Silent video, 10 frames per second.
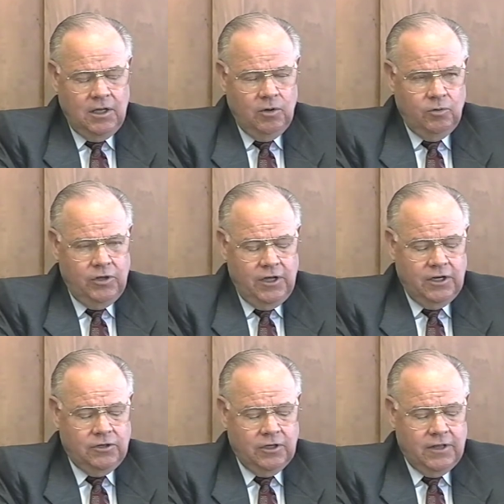We
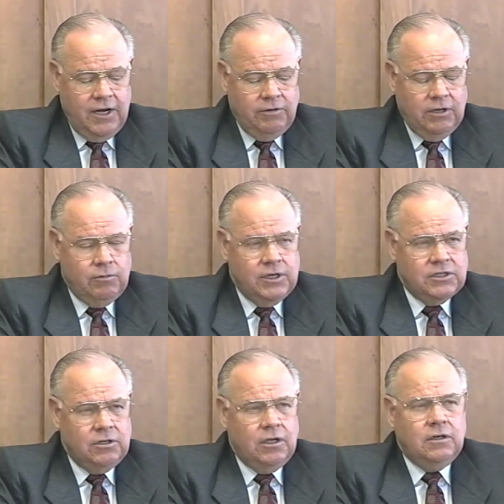then took that
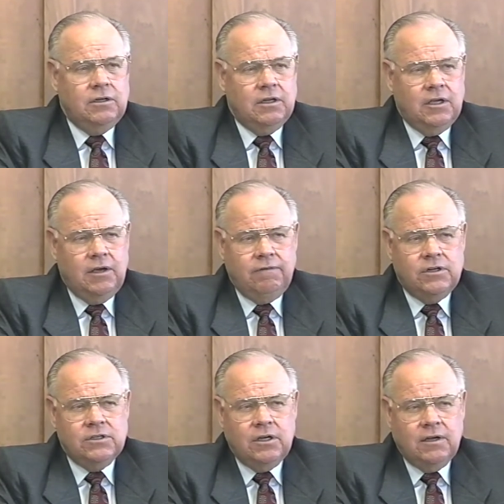request on to the
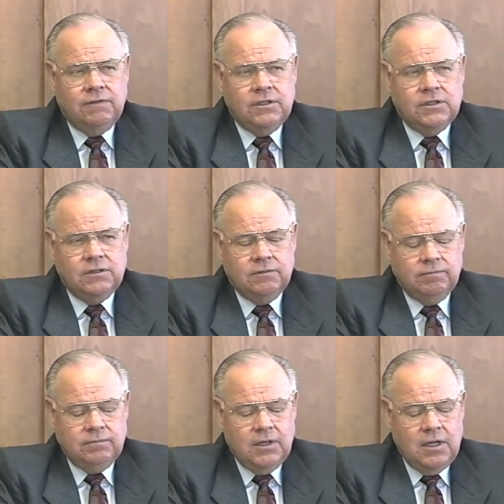governor's office
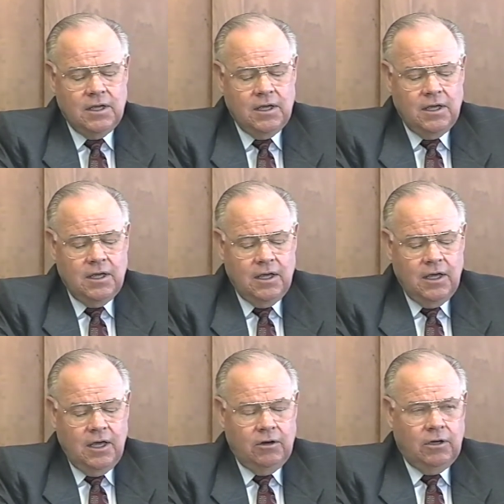
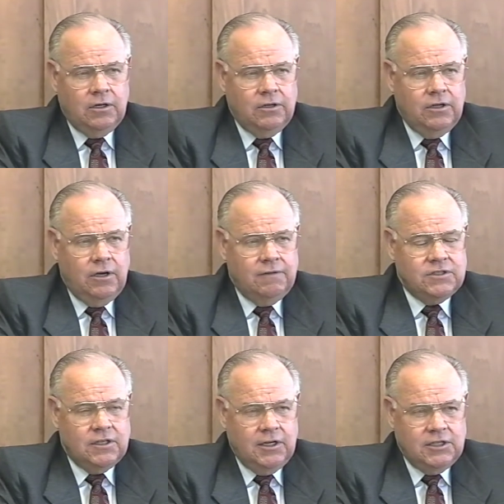and on to the
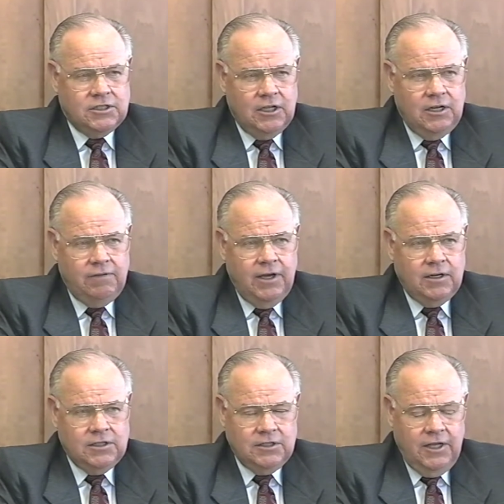Office of the Legislative
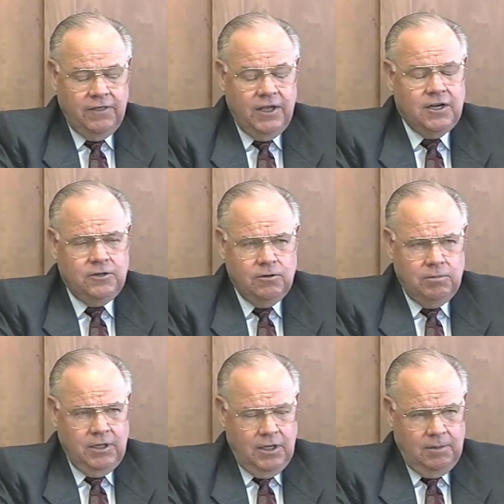Analyst, and they too
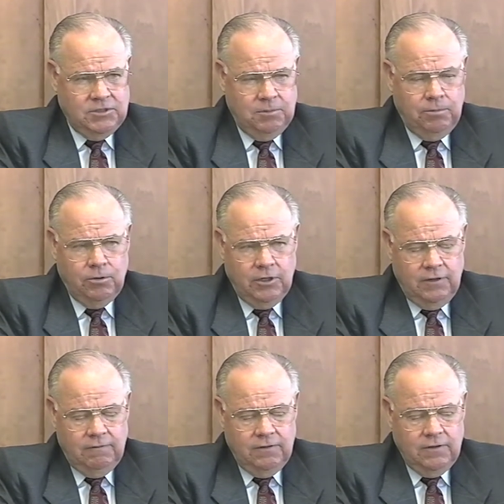became
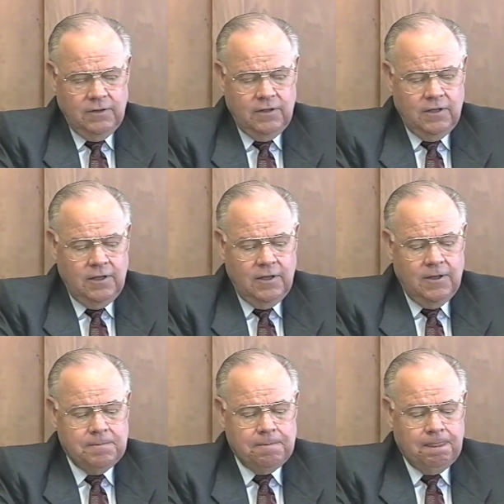supportive
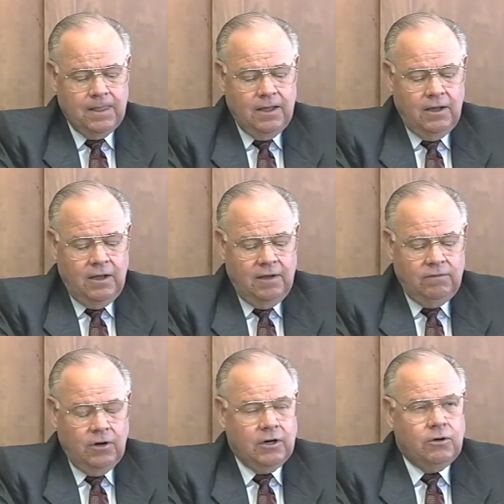of
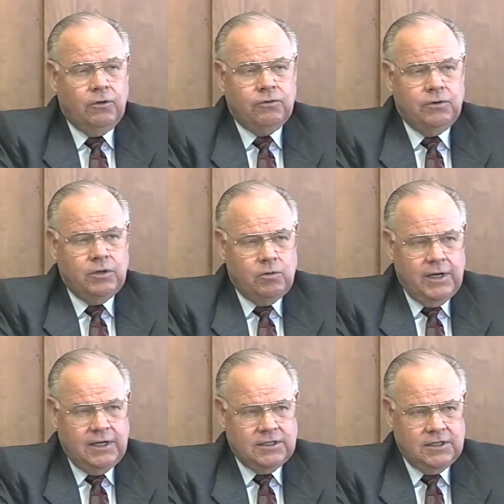our growth
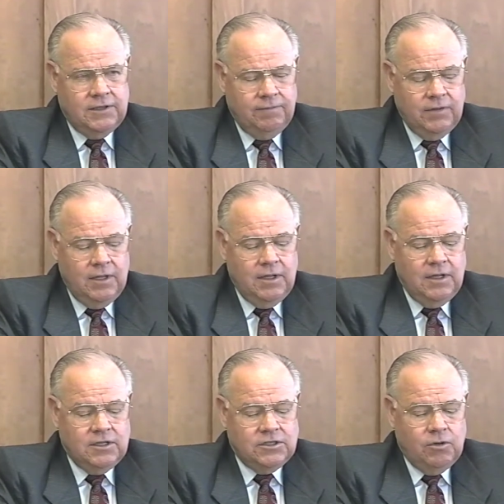request.
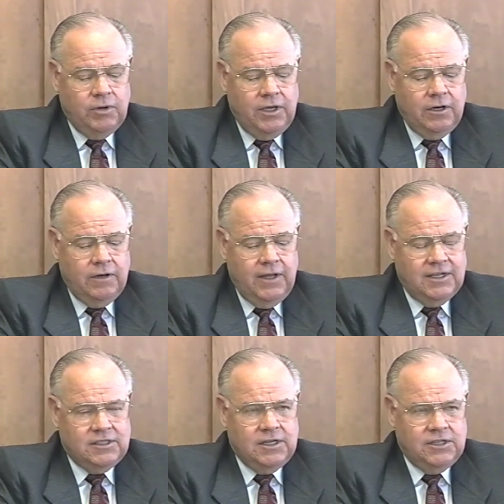So we entered that
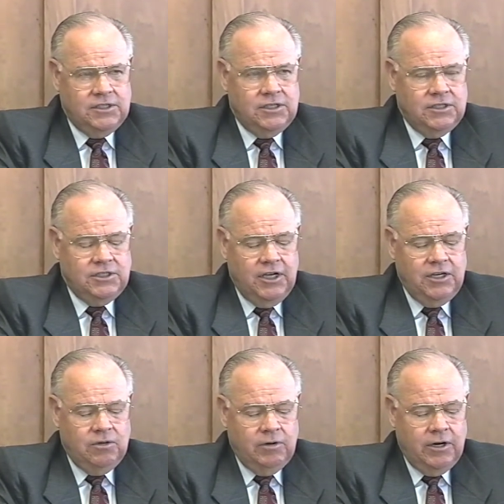session in
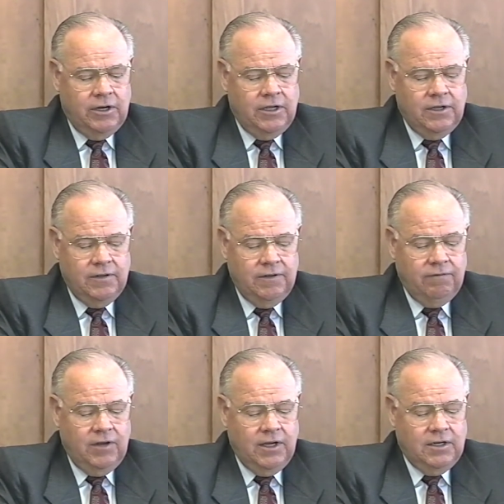January of
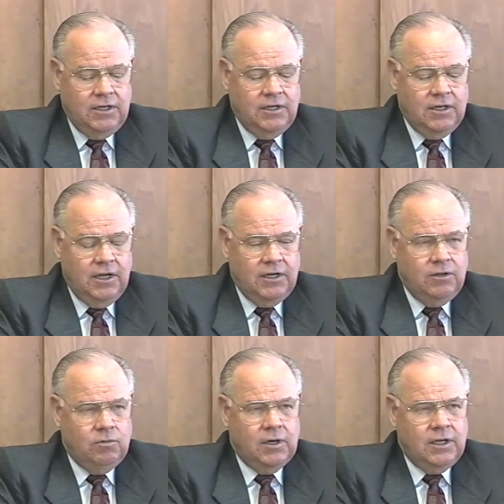
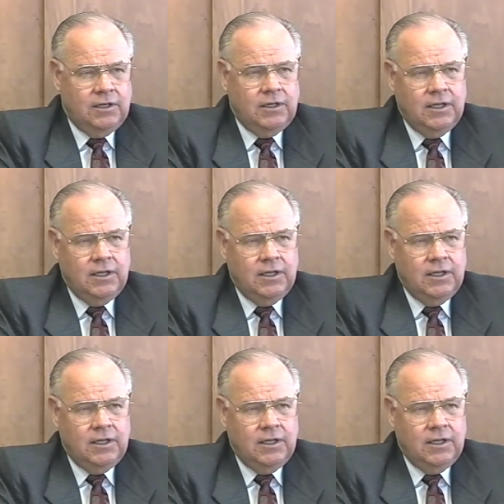1991